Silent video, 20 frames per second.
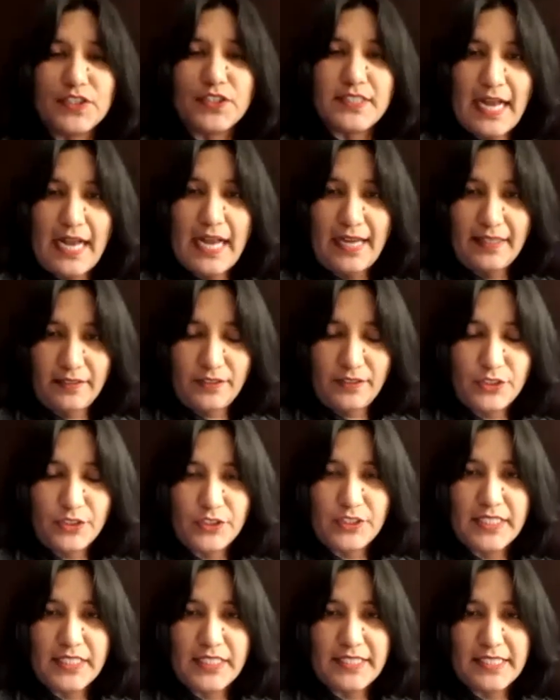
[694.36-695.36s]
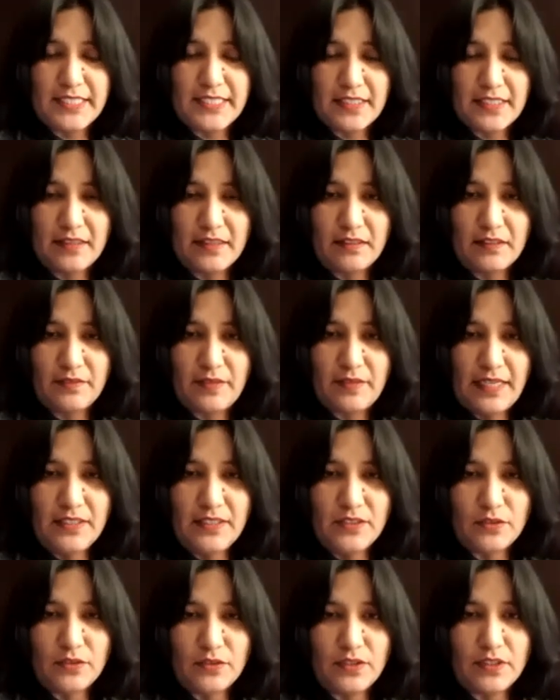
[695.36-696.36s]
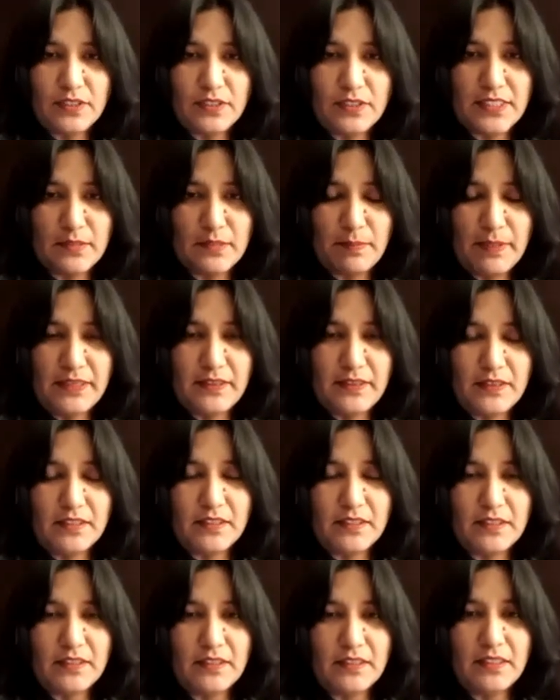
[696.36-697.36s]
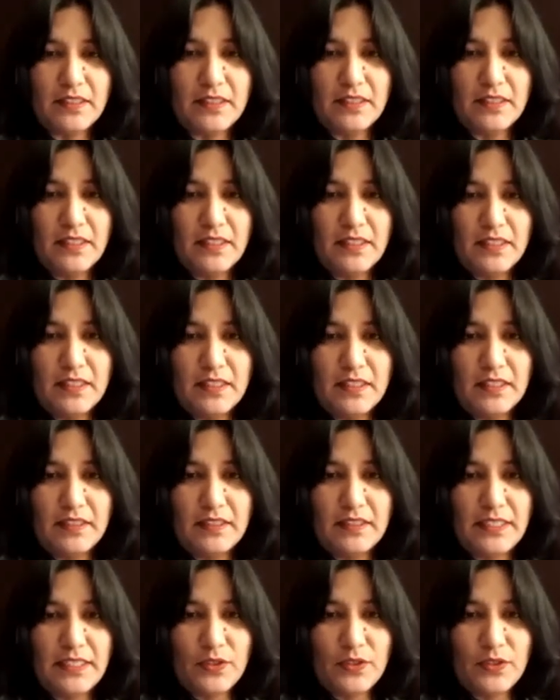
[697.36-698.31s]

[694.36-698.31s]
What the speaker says: add the utilities in the rent, or they split the in your?